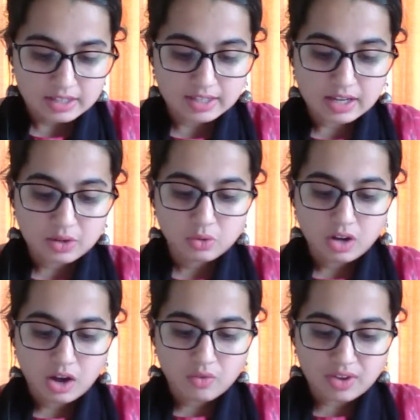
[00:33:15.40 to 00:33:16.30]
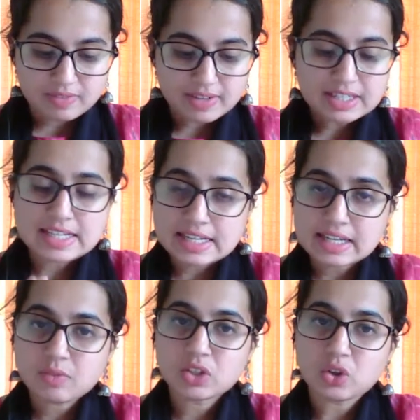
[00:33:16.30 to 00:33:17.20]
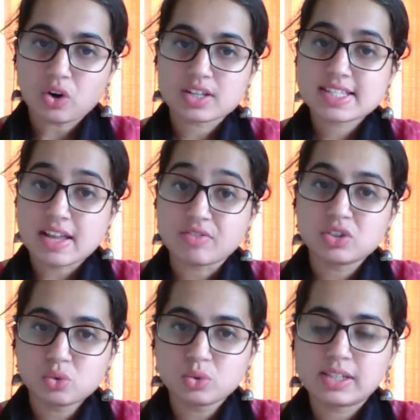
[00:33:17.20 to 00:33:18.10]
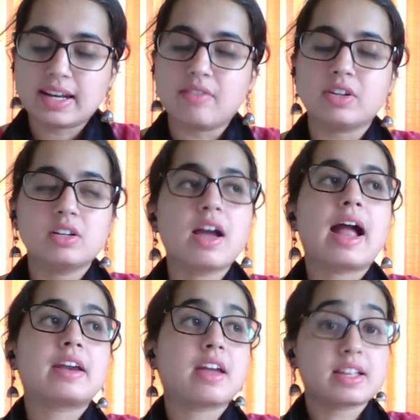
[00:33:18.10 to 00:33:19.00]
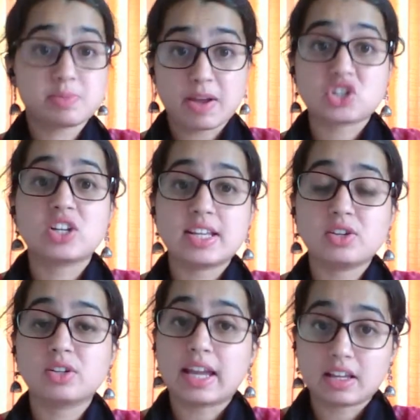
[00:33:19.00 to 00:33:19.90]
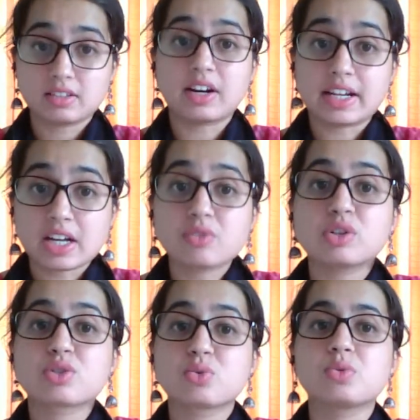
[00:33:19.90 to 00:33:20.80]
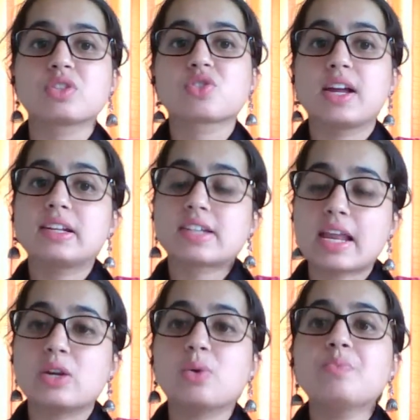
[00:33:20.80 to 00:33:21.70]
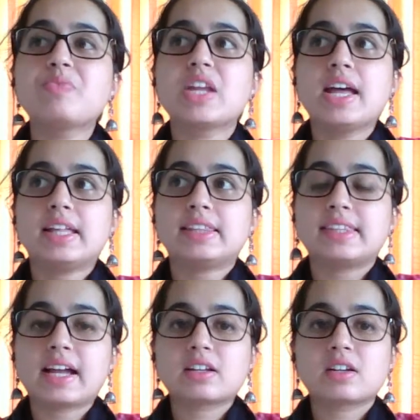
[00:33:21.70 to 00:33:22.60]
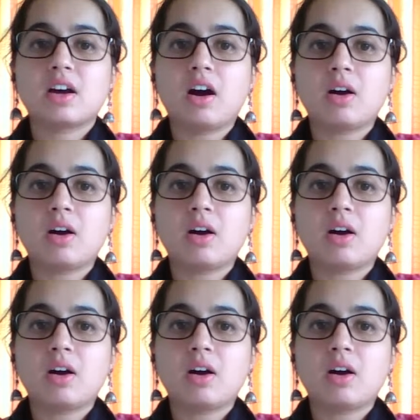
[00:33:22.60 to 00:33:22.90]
Now, when we are dealing with Order 7, Rule 11, and especially like right now you're students, so I'll tell you that